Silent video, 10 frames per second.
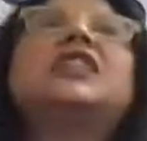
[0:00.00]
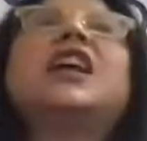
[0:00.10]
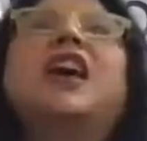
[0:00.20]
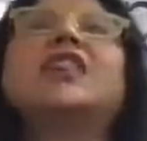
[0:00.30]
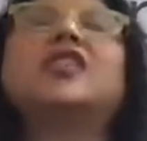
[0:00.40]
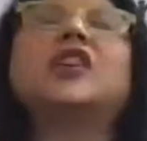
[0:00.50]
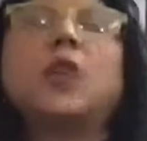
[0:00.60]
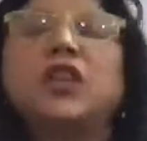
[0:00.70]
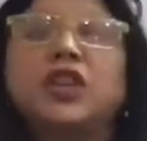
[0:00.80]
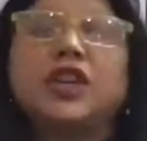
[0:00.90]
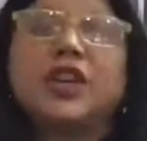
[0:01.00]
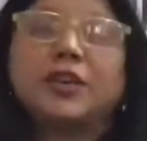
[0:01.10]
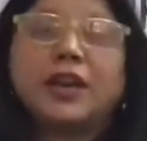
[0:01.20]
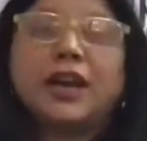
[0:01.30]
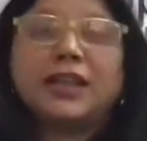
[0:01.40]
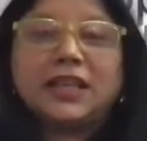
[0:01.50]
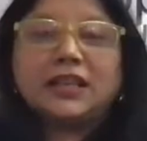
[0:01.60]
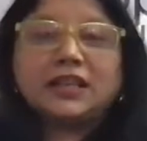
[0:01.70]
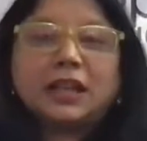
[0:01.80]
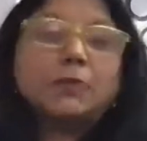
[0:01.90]
I'll ask a question here, and I think this
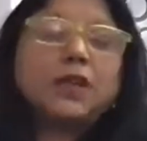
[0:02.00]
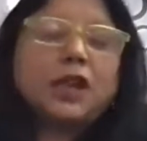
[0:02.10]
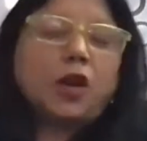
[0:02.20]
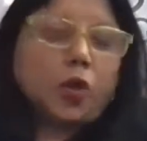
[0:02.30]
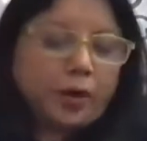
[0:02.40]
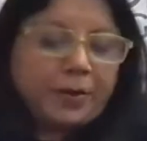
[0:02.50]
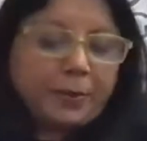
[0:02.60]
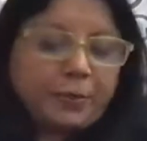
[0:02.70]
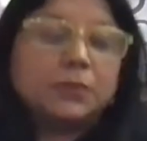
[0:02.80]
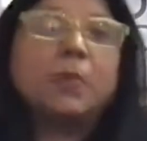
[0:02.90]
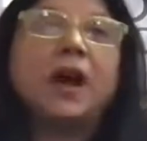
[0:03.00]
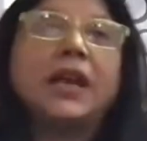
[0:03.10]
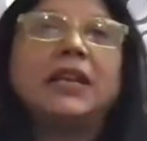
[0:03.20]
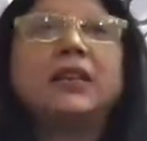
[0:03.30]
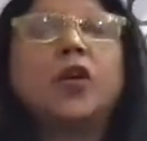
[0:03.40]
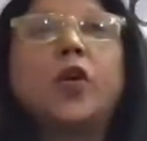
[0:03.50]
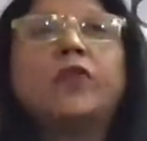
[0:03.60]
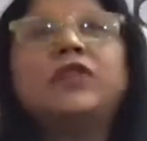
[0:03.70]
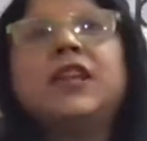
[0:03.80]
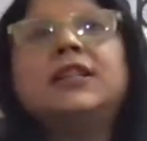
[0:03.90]
comes in a lot of people's mind. A lot of
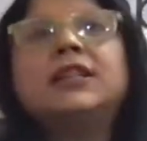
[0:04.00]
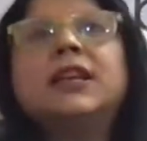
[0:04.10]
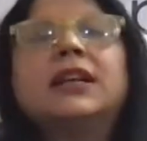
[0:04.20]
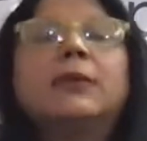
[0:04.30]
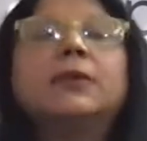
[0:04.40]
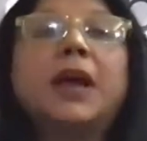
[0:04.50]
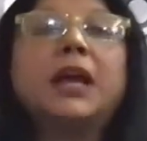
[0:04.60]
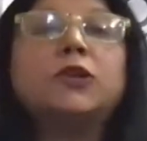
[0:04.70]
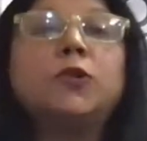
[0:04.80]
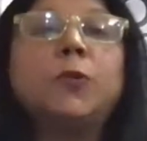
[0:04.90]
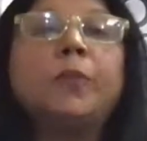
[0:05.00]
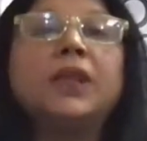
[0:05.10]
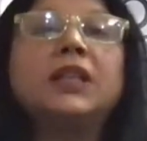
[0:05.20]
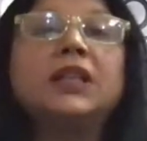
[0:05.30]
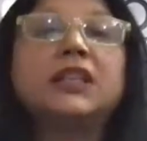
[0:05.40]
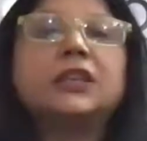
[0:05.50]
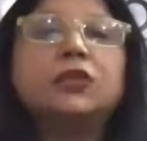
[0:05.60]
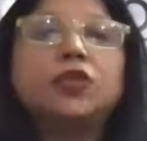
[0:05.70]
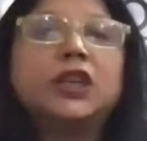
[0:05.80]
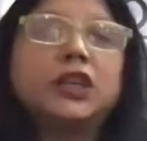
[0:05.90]
things that comes back to this is
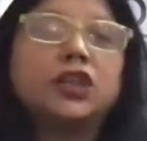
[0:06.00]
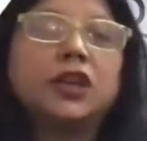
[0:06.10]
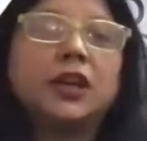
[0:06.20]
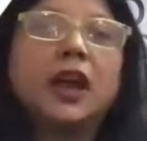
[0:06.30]
tradition.